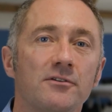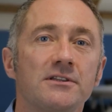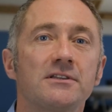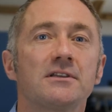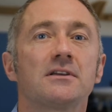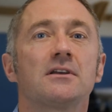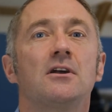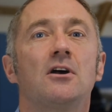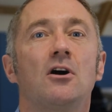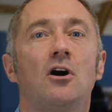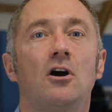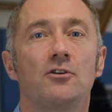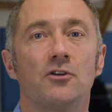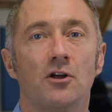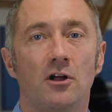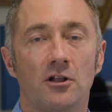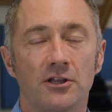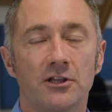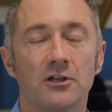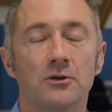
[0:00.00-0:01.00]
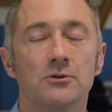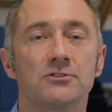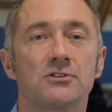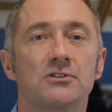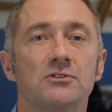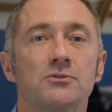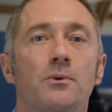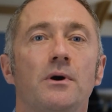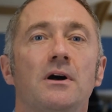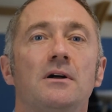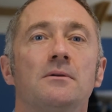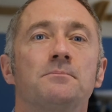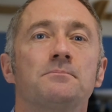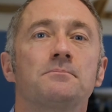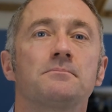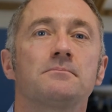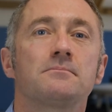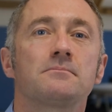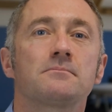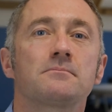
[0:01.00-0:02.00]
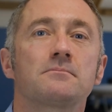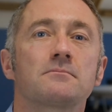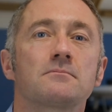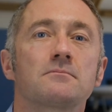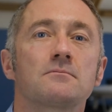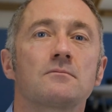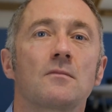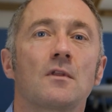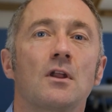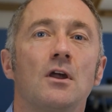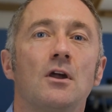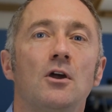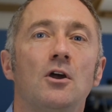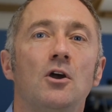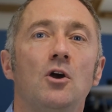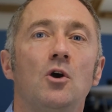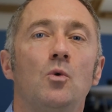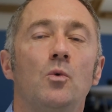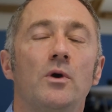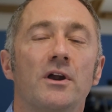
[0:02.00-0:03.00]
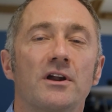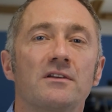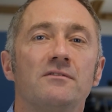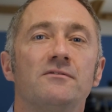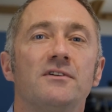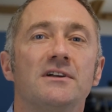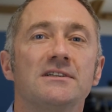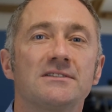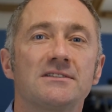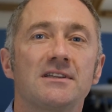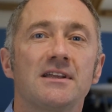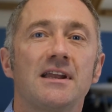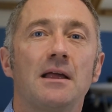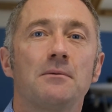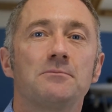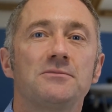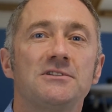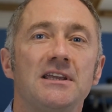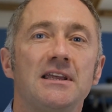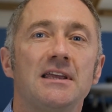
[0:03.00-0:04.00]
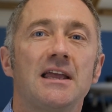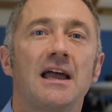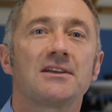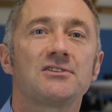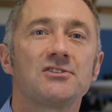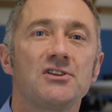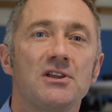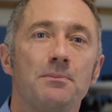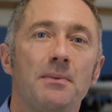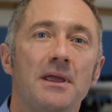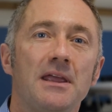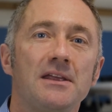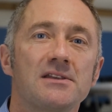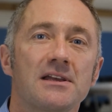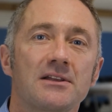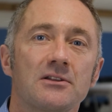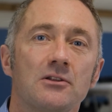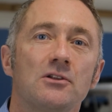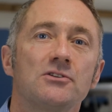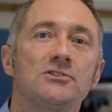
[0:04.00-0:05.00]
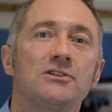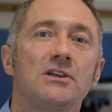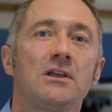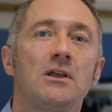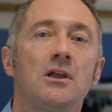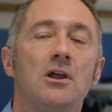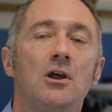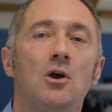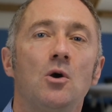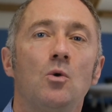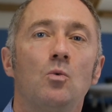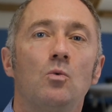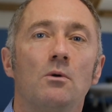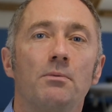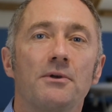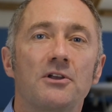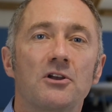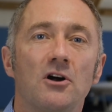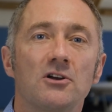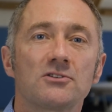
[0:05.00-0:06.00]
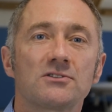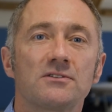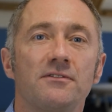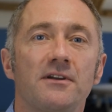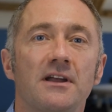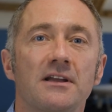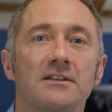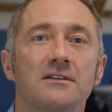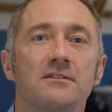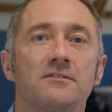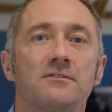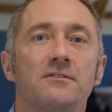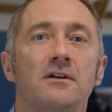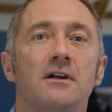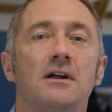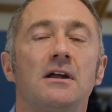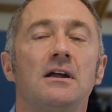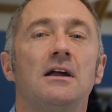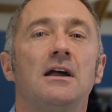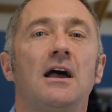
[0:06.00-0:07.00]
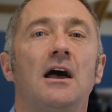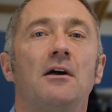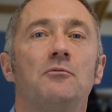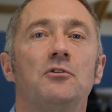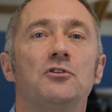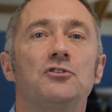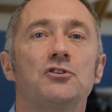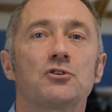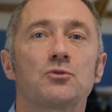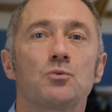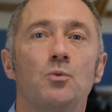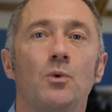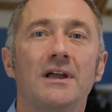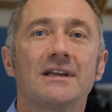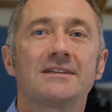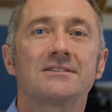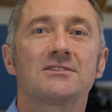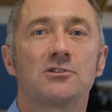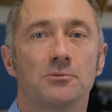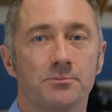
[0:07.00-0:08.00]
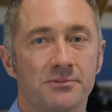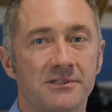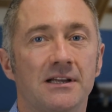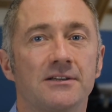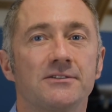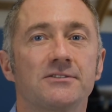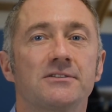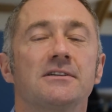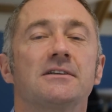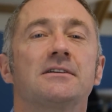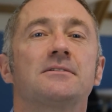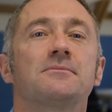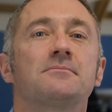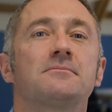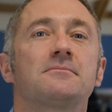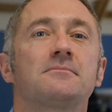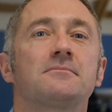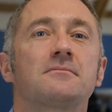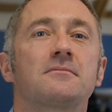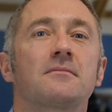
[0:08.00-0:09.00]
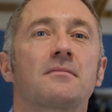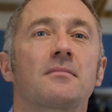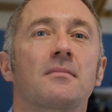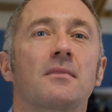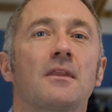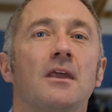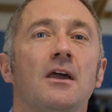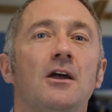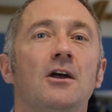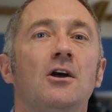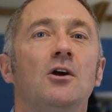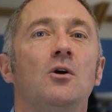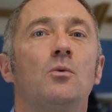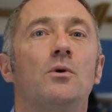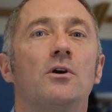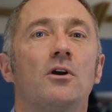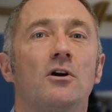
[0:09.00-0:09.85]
it on oligos as well. We are convinced that MCSGP technology will be cost effective and reduce waste substantially. We're